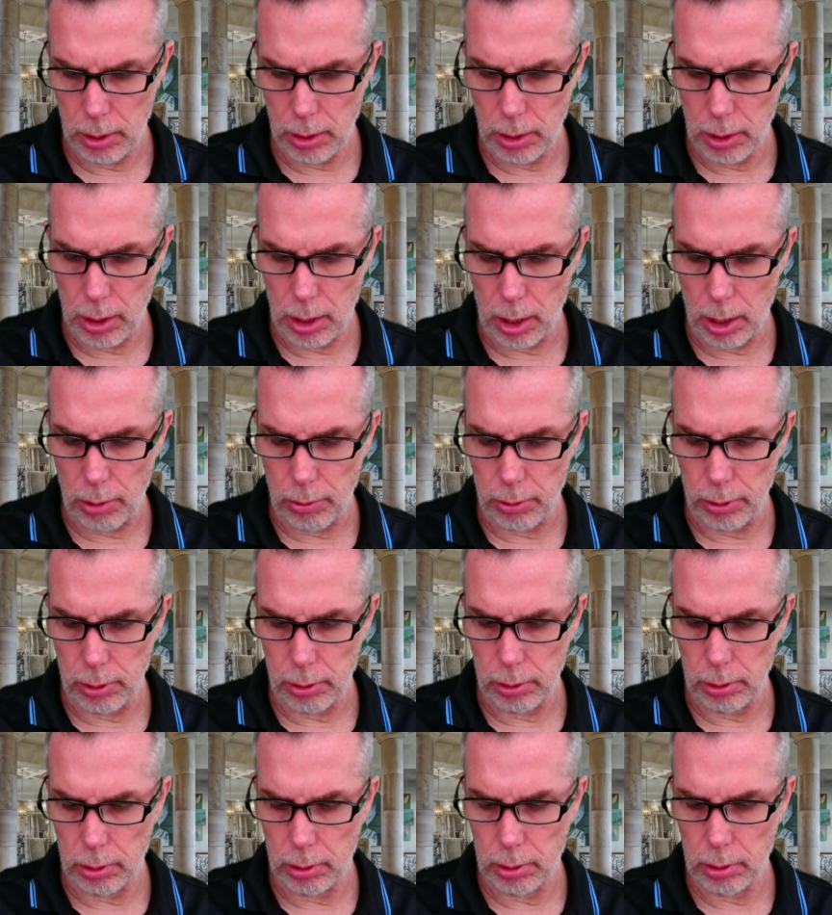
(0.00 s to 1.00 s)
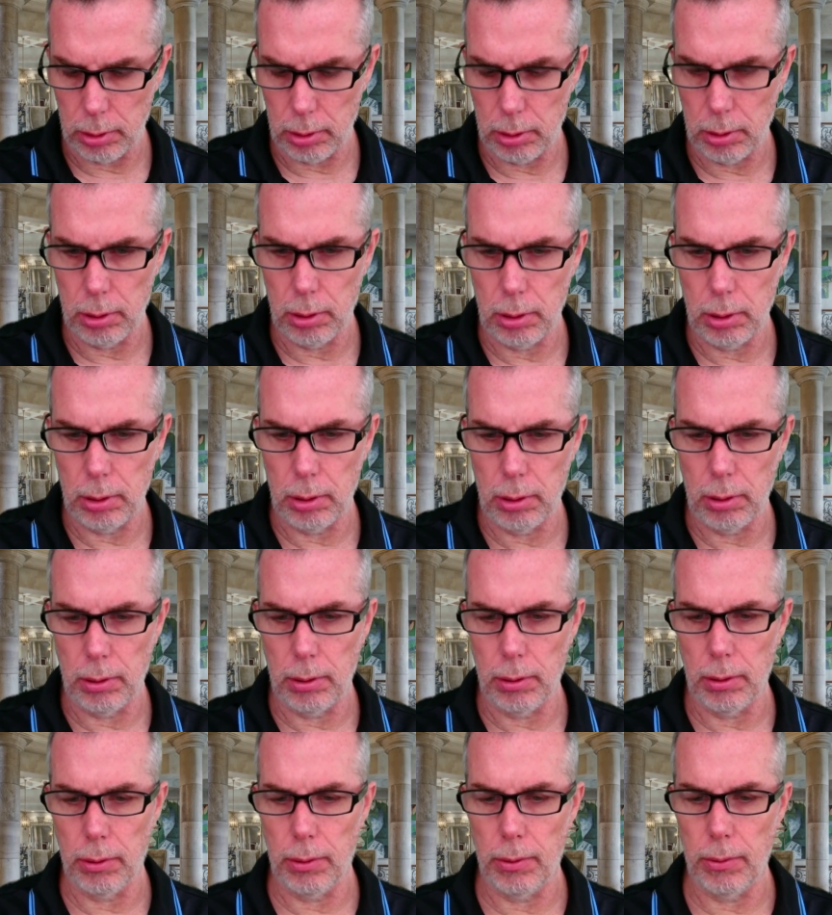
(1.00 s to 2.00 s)
our
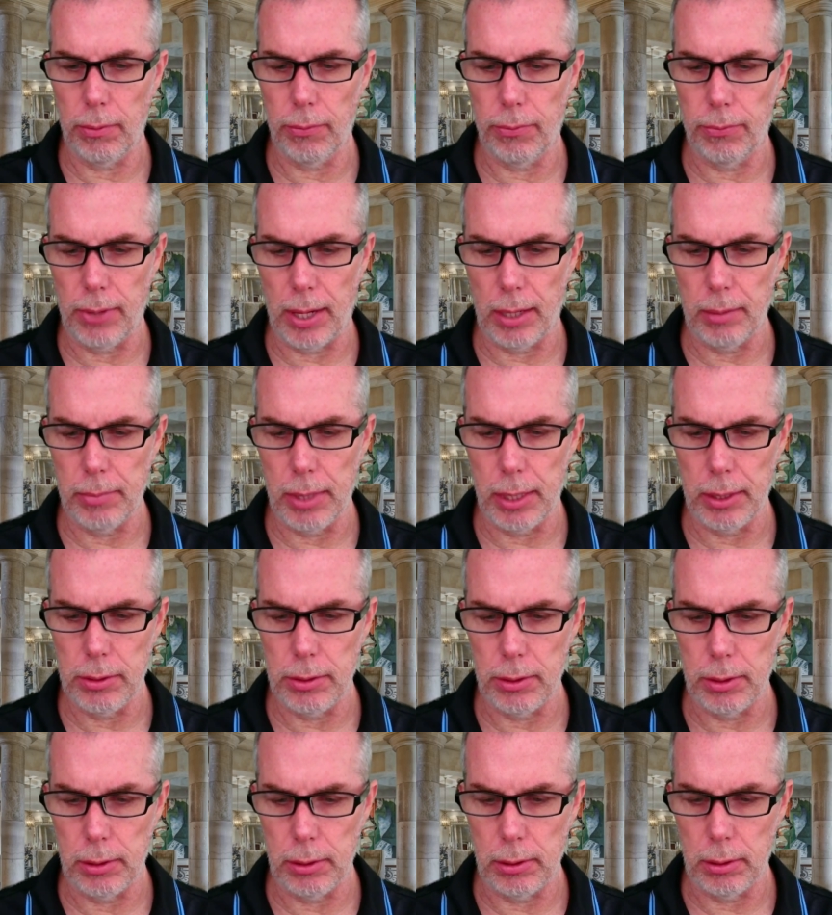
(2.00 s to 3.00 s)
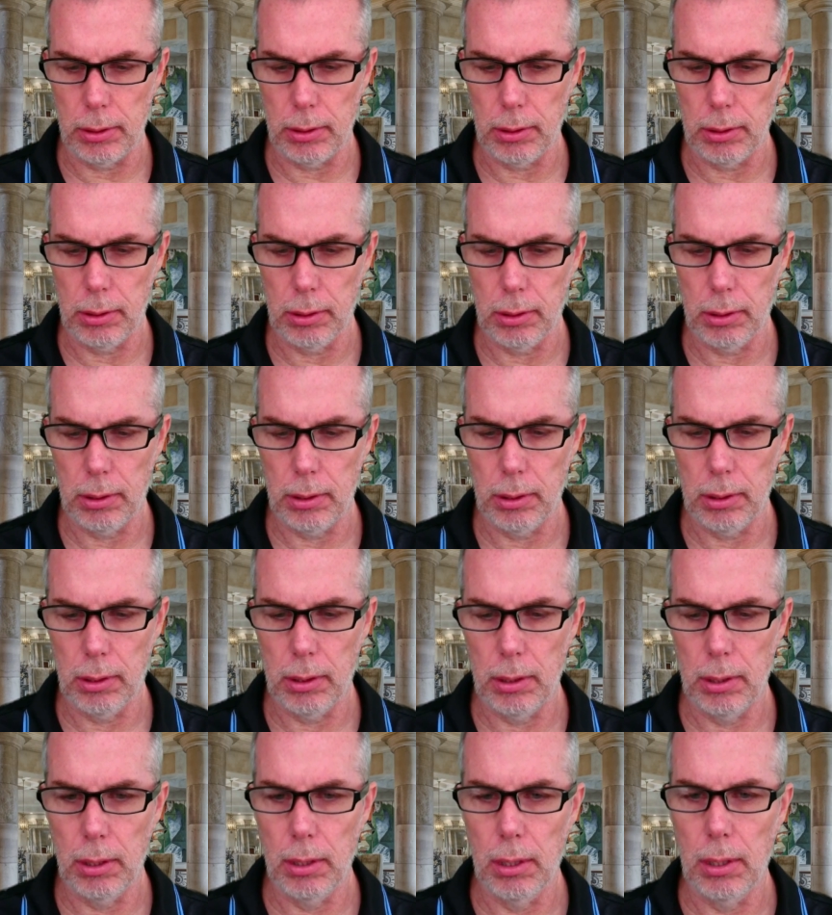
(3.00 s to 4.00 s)
file manager,
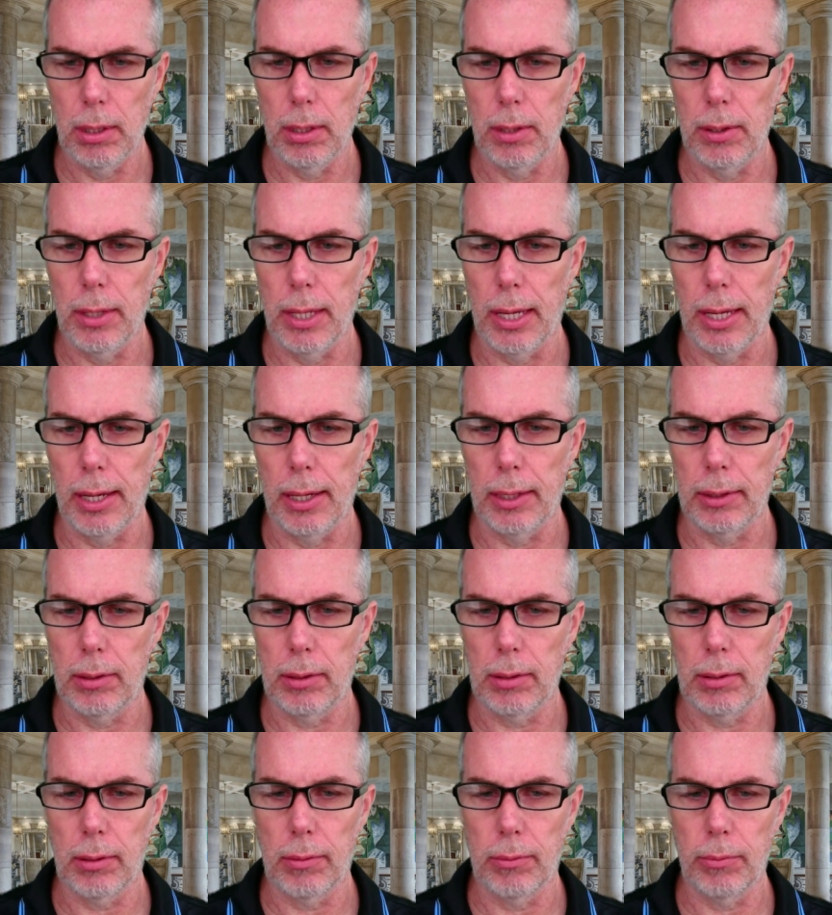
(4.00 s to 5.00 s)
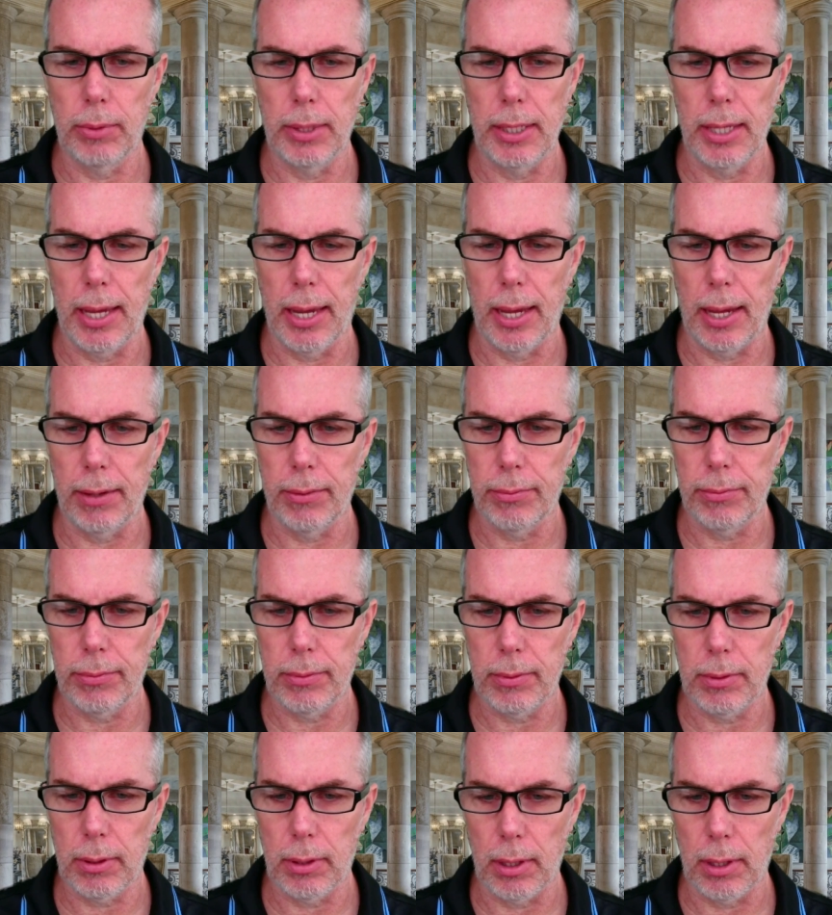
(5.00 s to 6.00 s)
that we have
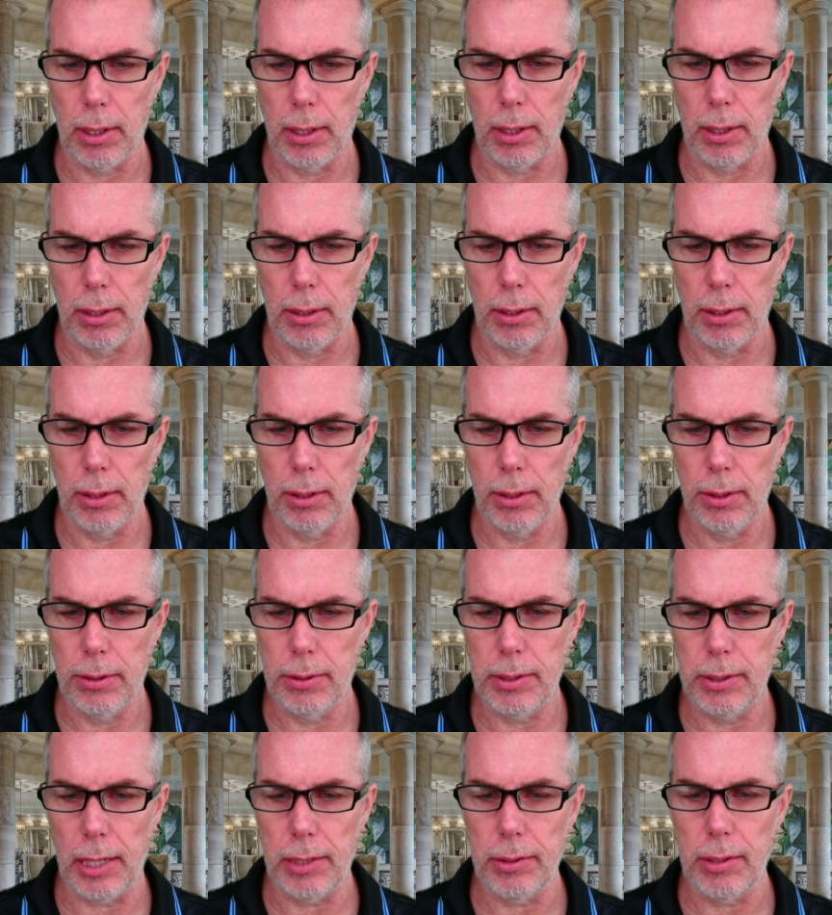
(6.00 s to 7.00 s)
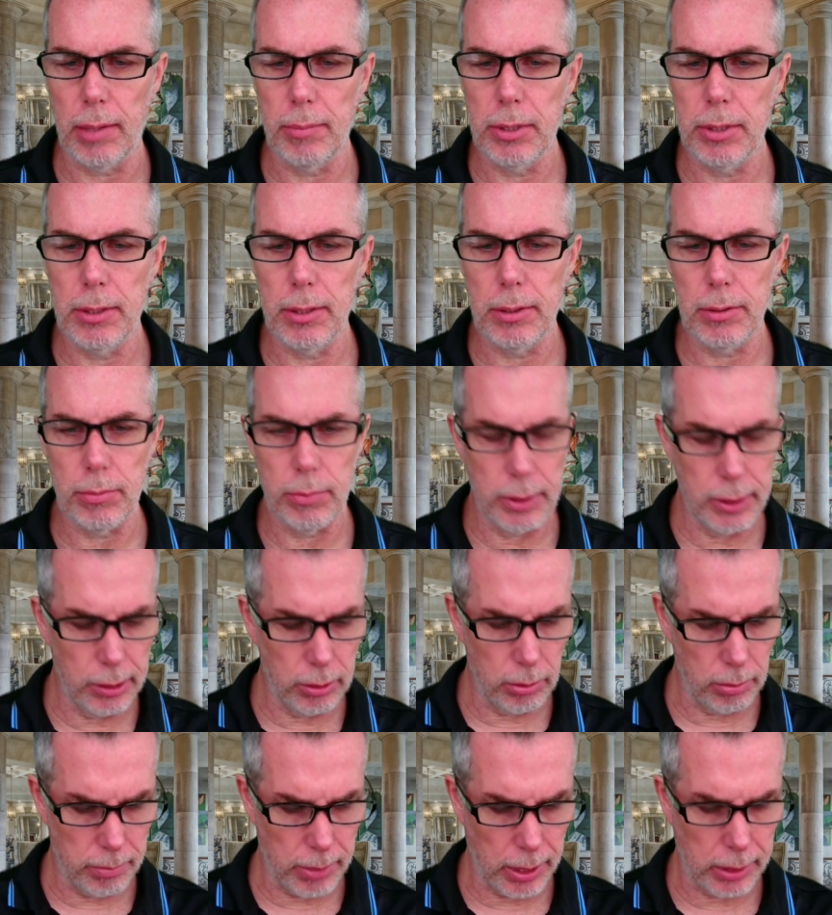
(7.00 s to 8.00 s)
6 images we need
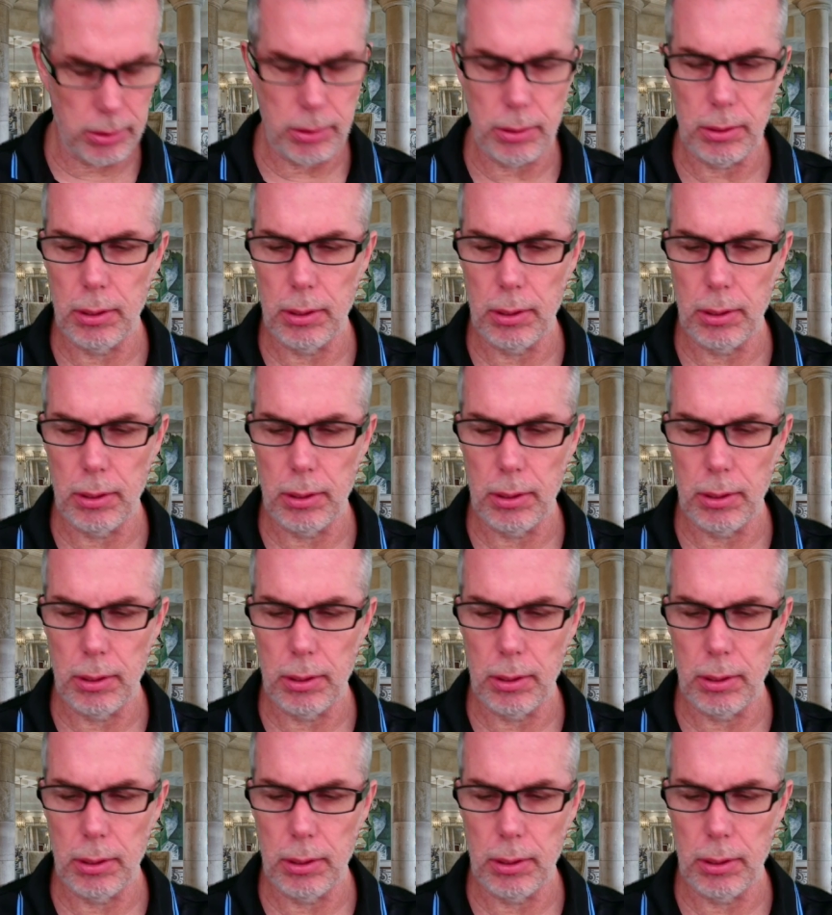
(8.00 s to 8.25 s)
to match.